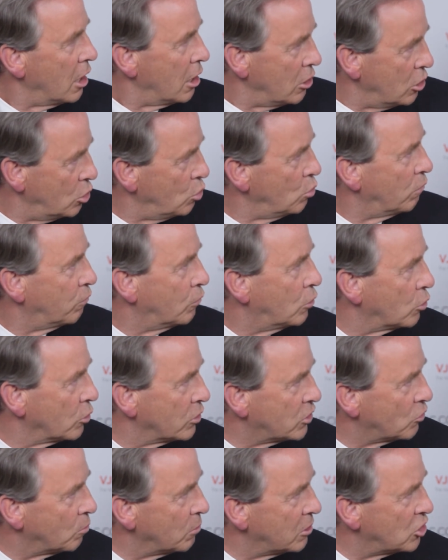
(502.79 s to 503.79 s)
You, of
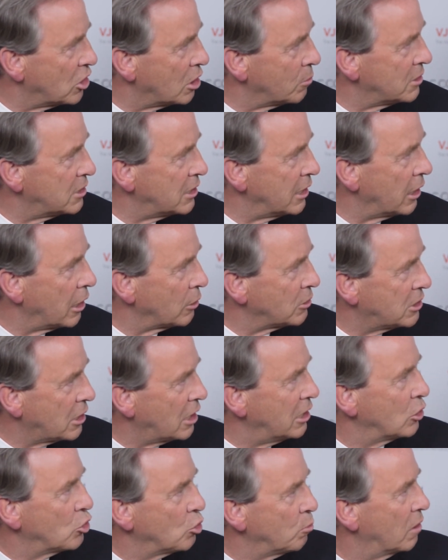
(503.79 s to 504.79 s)
course, from the German CLL
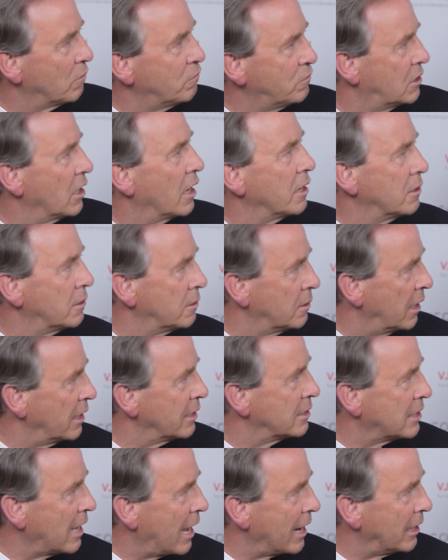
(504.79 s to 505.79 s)
study group have done
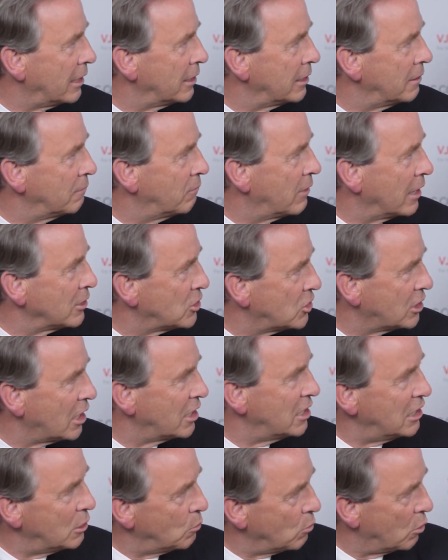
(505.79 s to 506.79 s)
exactly that
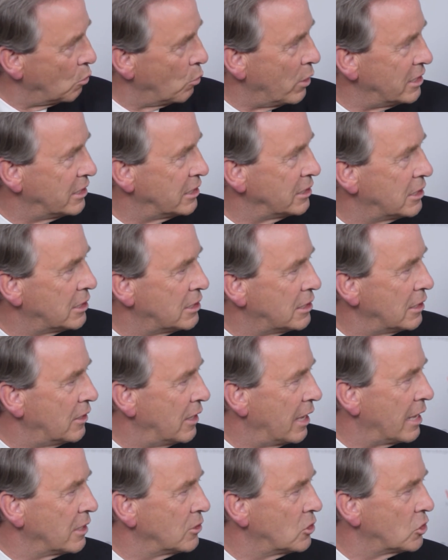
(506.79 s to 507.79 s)
study, and we're waiting to see
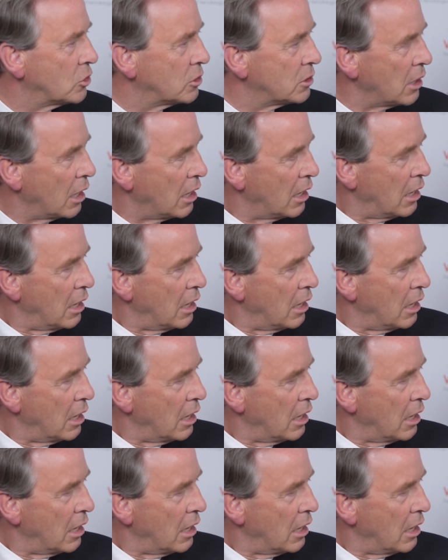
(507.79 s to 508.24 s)
the answers.